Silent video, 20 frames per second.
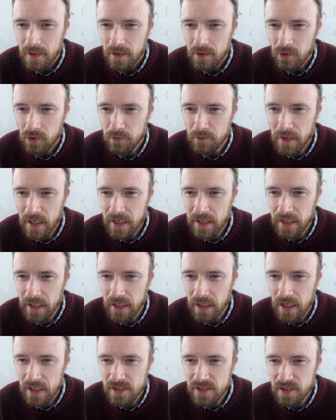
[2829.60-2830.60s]

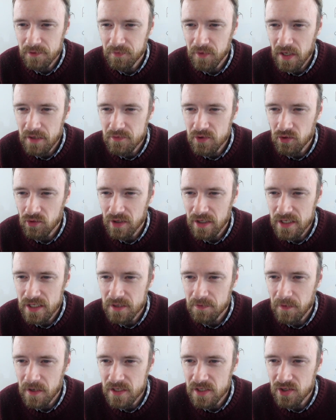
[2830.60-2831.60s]
Omane, I sometimes release
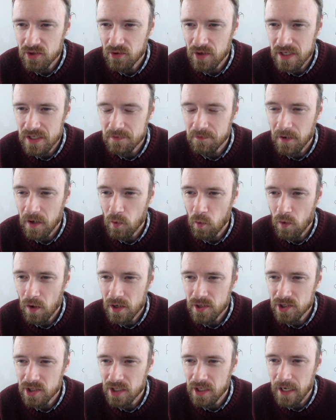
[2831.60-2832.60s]
my stress by
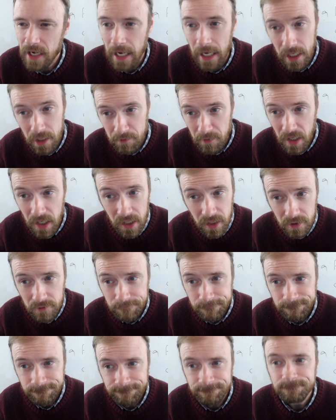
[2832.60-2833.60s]
watching anime
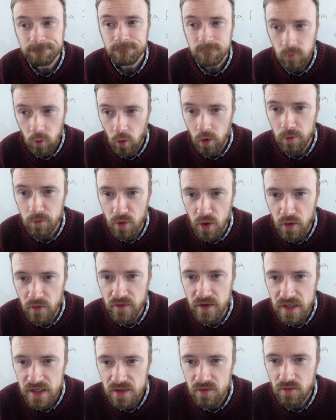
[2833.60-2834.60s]
or
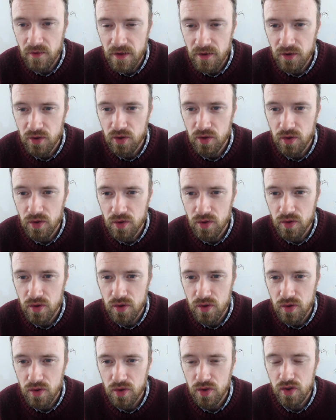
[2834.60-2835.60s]
movies with
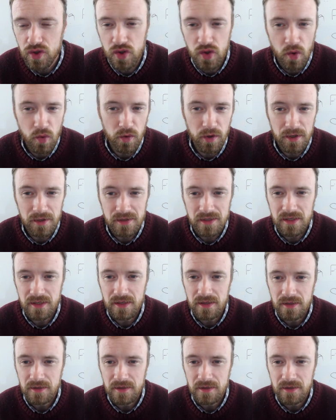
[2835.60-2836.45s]
sodas.